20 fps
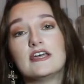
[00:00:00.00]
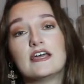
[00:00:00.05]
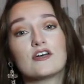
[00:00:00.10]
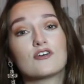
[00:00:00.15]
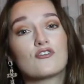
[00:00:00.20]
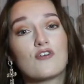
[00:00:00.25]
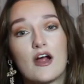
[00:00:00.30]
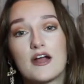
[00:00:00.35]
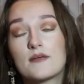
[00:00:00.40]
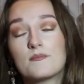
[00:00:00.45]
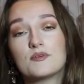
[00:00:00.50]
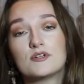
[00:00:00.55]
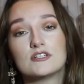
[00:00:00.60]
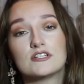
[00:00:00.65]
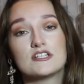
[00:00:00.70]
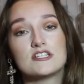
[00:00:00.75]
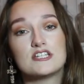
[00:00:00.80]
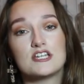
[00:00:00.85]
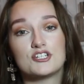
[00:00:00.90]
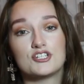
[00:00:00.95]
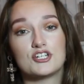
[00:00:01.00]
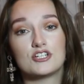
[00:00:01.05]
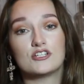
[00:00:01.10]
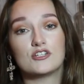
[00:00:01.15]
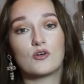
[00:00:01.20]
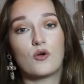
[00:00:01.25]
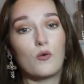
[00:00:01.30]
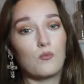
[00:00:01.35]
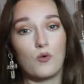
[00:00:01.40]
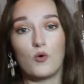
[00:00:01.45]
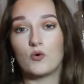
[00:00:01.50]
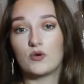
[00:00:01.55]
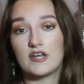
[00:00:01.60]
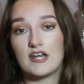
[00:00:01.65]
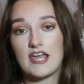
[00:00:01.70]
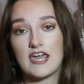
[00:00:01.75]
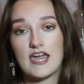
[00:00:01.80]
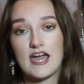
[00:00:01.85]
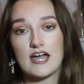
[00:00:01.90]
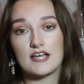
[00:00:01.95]
incredible digital
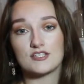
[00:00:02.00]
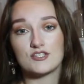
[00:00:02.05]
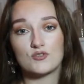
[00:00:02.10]
coordinators.